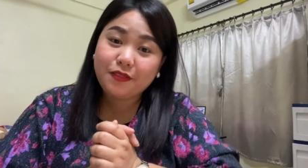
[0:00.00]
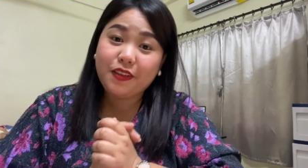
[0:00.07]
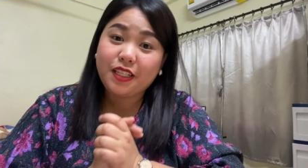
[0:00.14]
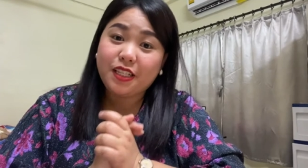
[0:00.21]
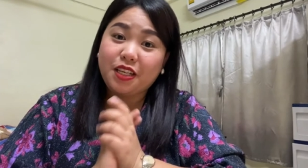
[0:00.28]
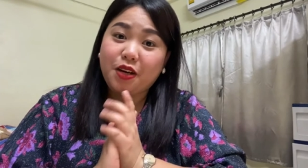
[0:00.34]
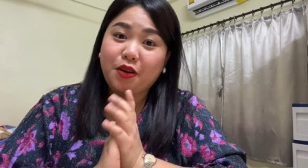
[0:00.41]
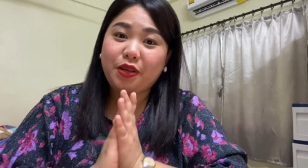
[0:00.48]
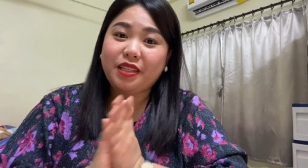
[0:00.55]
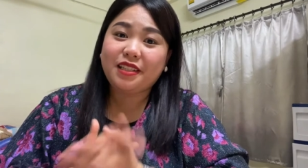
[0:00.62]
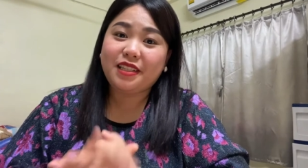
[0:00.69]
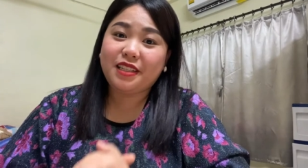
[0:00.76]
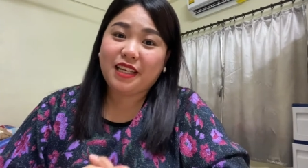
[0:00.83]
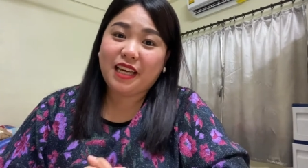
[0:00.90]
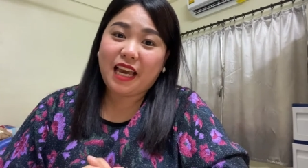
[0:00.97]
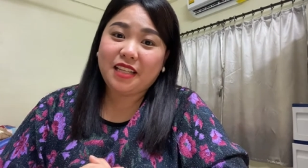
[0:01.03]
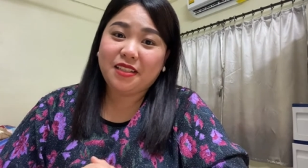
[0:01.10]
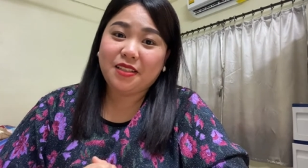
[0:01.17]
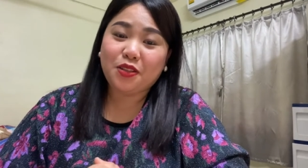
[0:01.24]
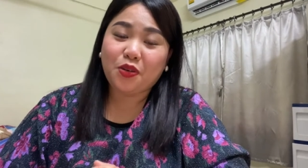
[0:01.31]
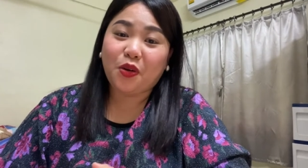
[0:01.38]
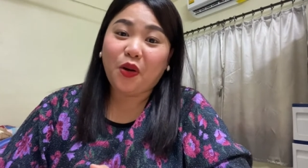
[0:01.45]
video is
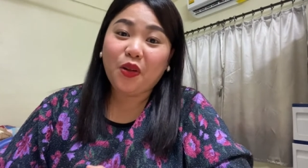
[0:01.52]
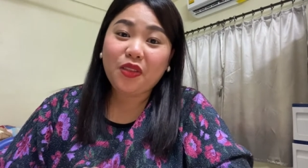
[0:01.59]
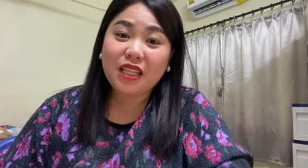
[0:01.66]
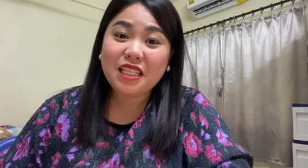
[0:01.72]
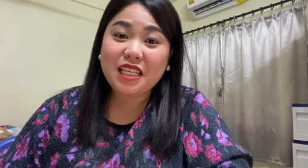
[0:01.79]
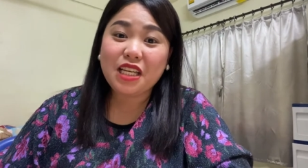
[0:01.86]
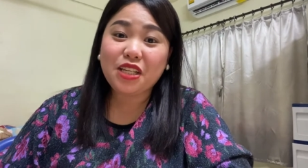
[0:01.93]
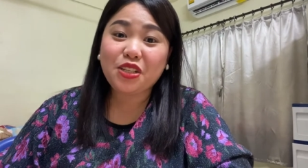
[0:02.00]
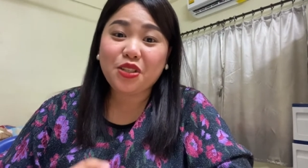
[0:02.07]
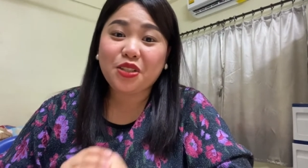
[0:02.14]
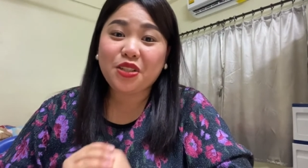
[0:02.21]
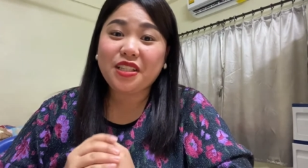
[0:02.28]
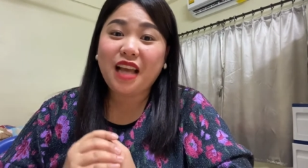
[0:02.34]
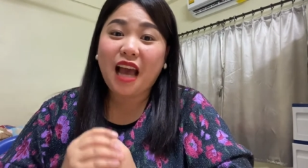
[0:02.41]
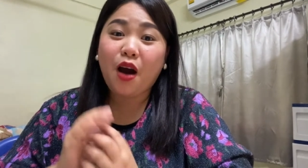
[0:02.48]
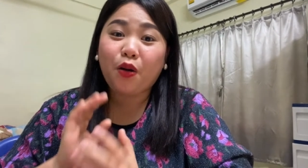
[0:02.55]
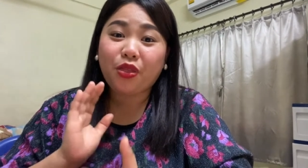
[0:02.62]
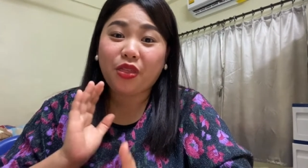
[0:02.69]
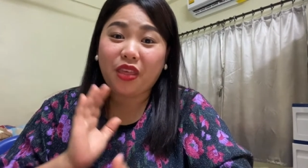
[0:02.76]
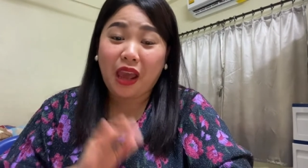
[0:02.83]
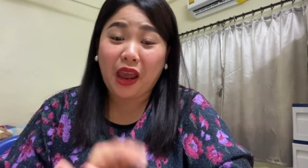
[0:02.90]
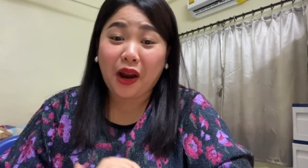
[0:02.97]
dedicated to all the teachers out
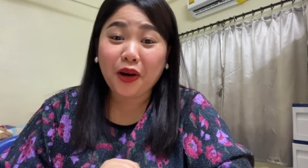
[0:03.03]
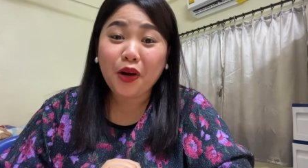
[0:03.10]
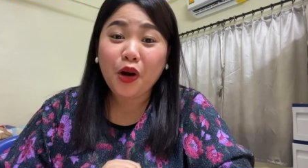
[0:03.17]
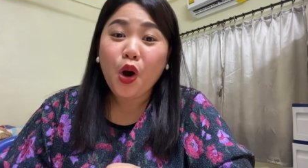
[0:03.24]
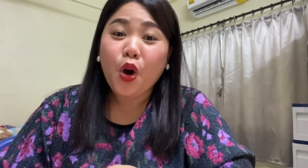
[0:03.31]
there